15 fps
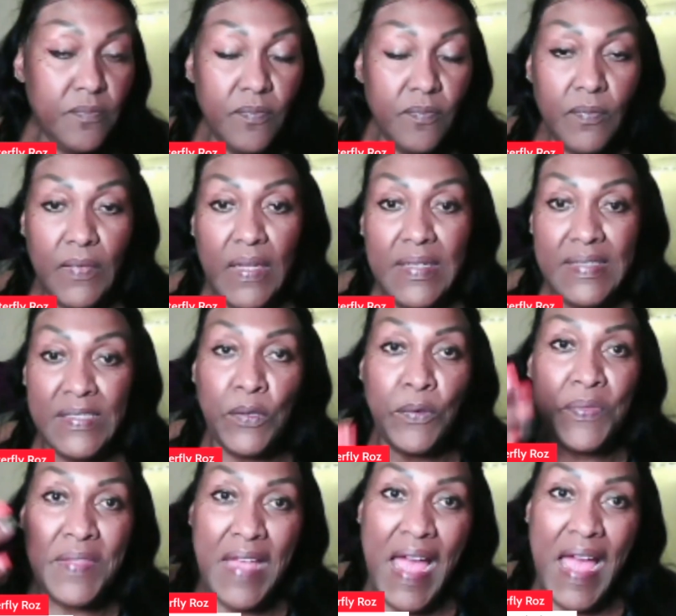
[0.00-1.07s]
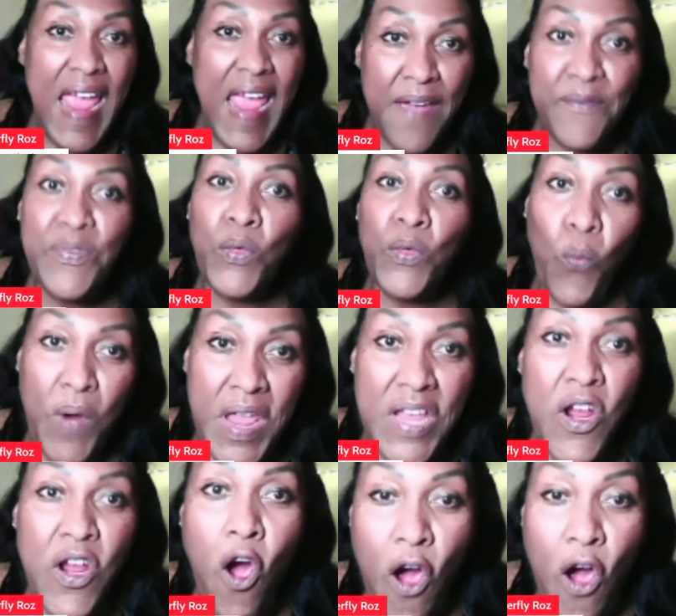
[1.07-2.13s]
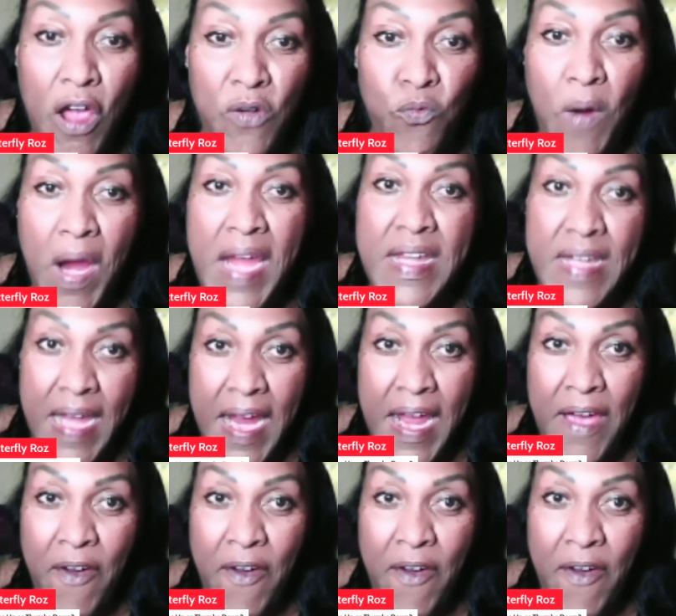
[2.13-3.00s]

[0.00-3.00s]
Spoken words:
so I have the wig on right now.